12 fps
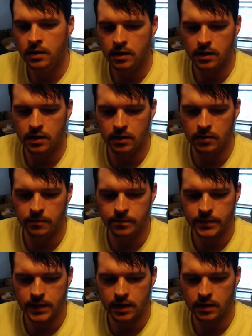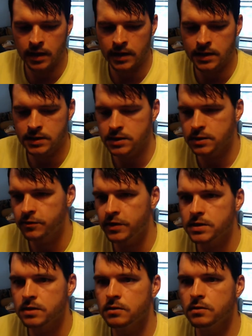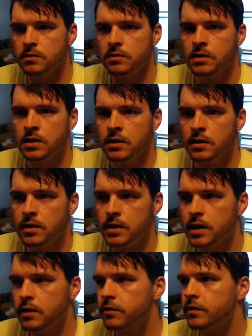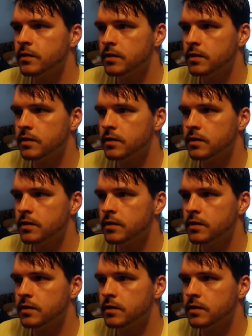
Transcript: and his just physical gift,